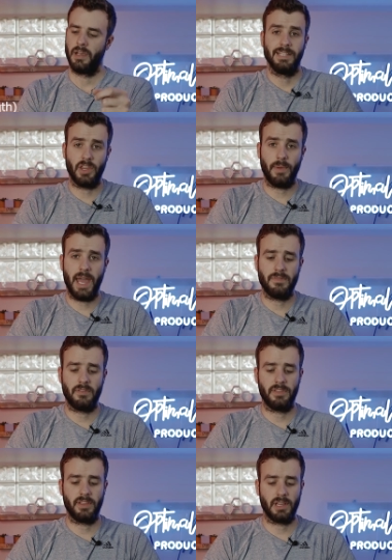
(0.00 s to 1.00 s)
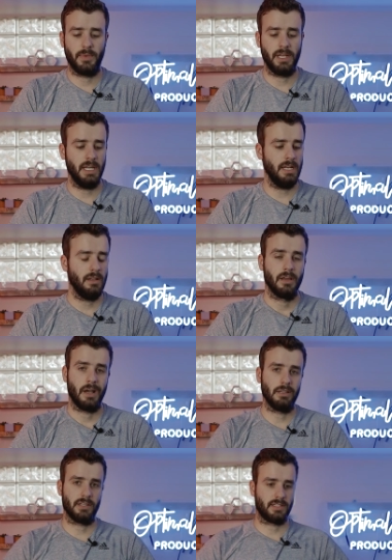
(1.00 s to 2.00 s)
Now that we have everything that we need,
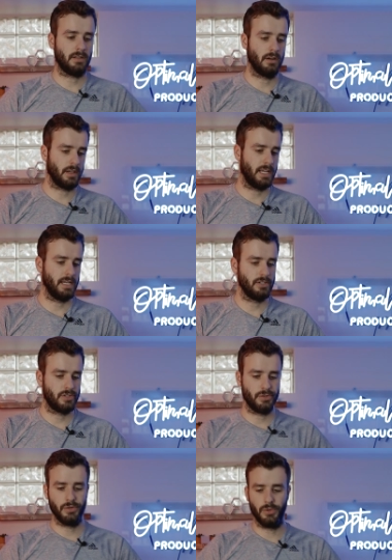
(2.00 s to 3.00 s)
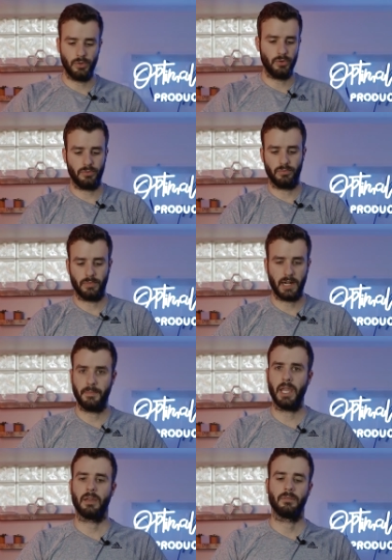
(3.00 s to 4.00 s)
uh, let's start getting to how to
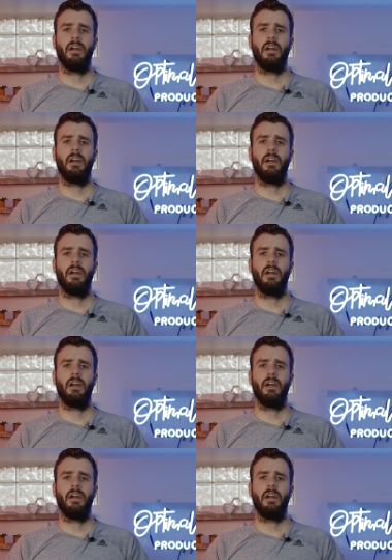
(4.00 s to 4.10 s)
make it.